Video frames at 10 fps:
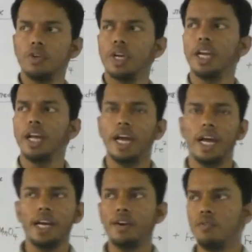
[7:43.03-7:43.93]
you can
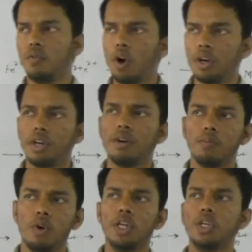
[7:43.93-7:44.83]
add water
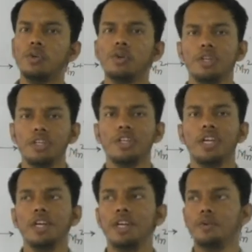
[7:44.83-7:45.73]
molecule in
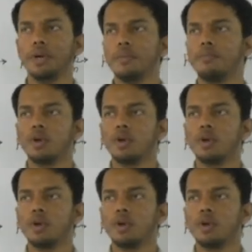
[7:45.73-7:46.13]
it, okay?